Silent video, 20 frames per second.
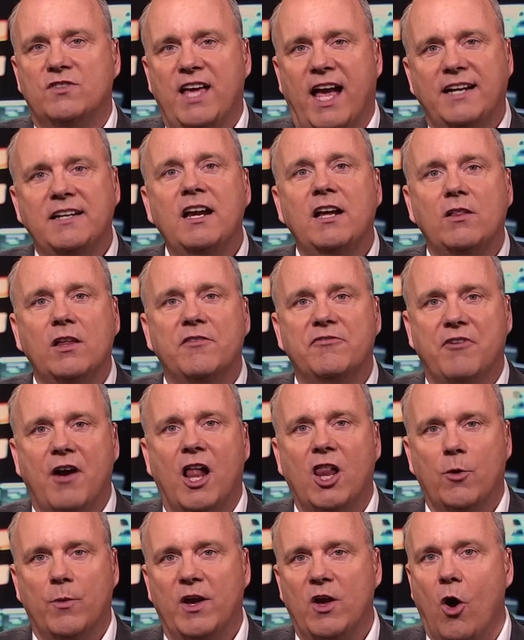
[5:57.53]
technically
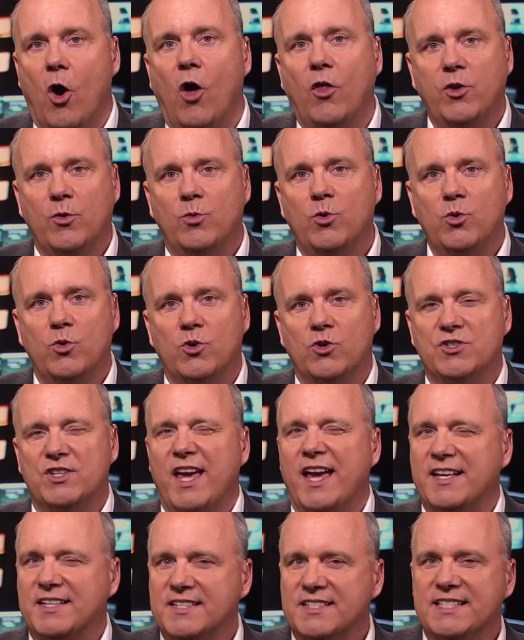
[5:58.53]
following all the
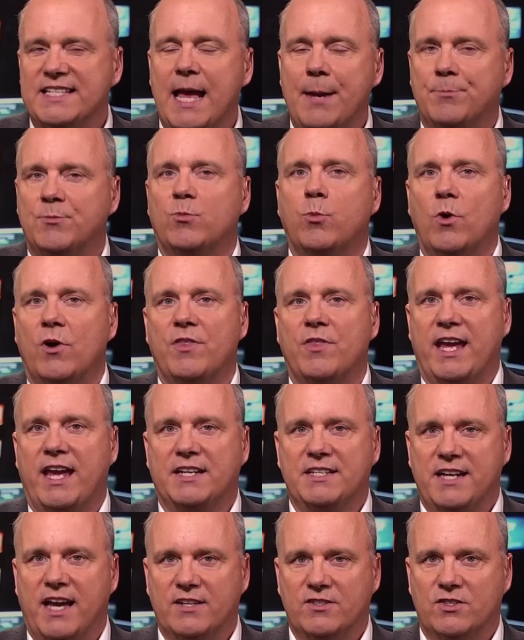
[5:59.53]
rules except
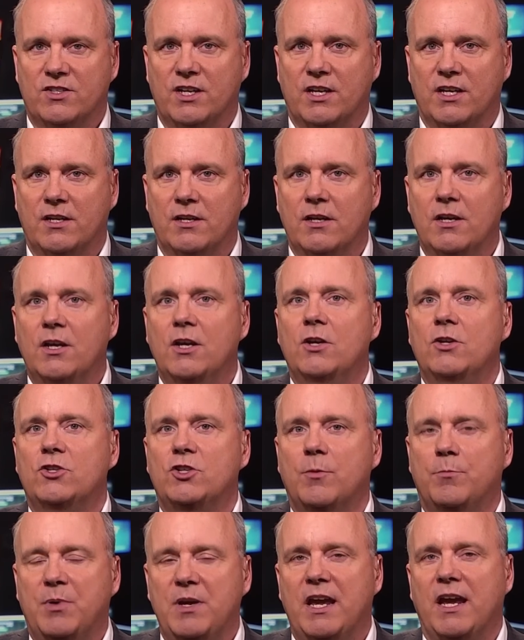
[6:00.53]
they attested
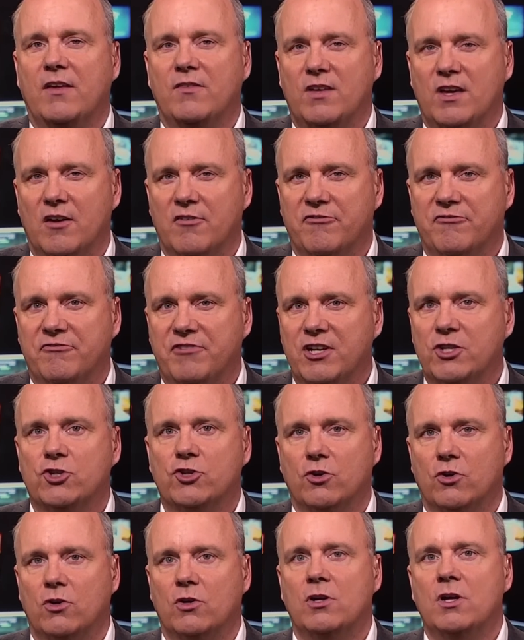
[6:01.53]
to being the
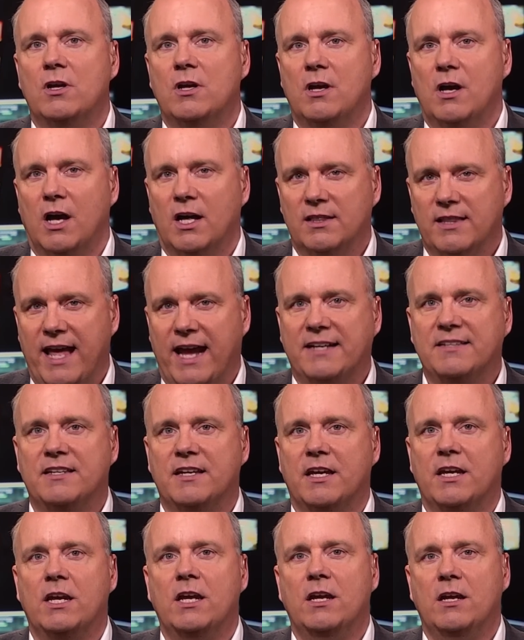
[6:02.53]
official
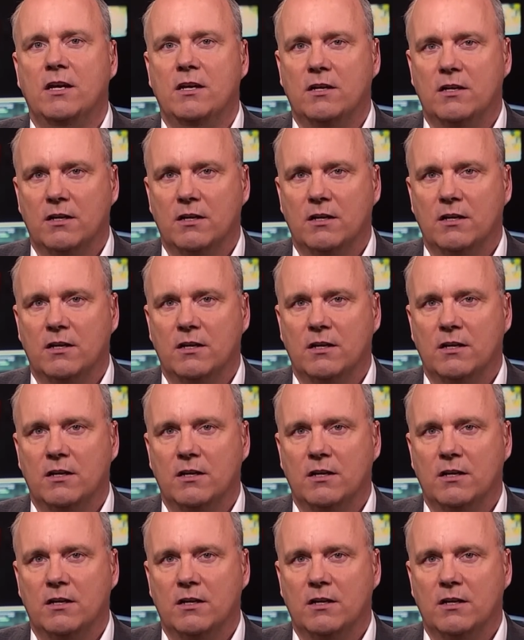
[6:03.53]
elected